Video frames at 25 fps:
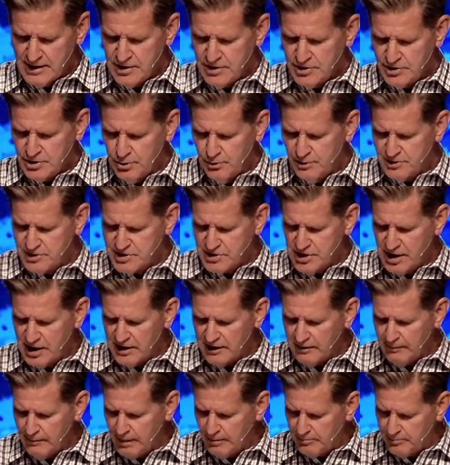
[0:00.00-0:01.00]
So it's
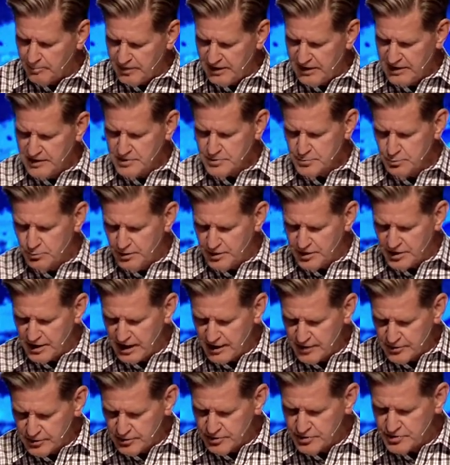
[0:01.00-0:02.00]
talking about peace with
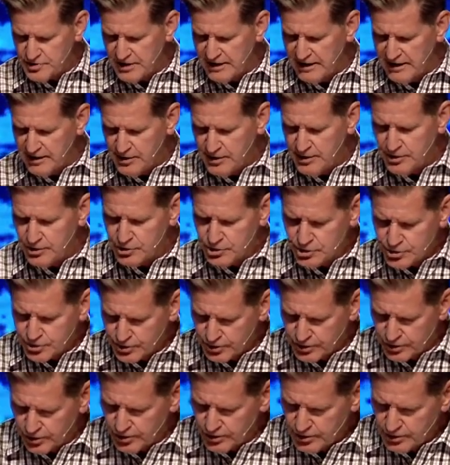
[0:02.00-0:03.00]
others in the
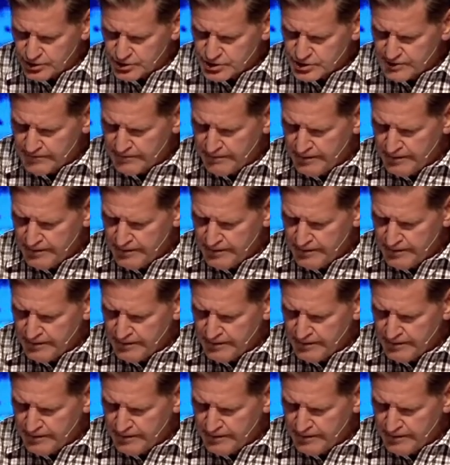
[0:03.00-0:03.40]
church,